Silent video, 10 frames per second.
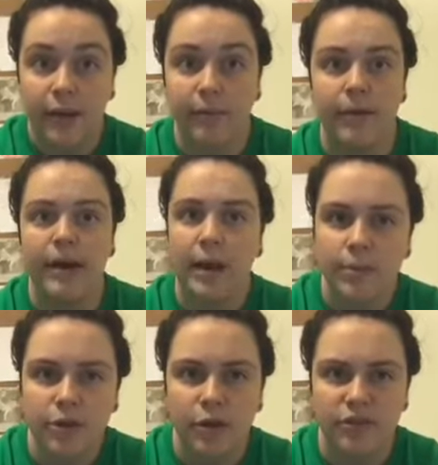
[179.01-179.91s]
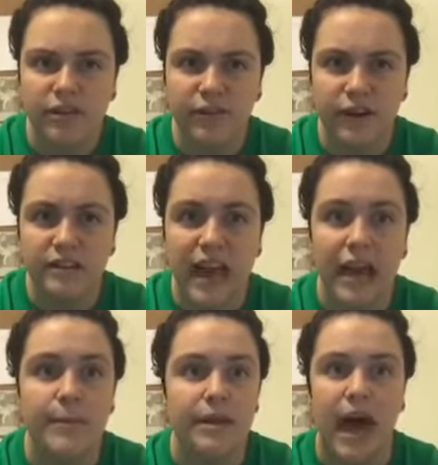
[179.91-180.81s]
When it comes close to the fair
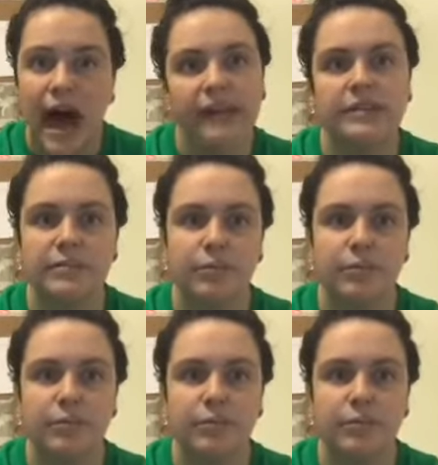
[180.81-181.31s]
time and the hot summer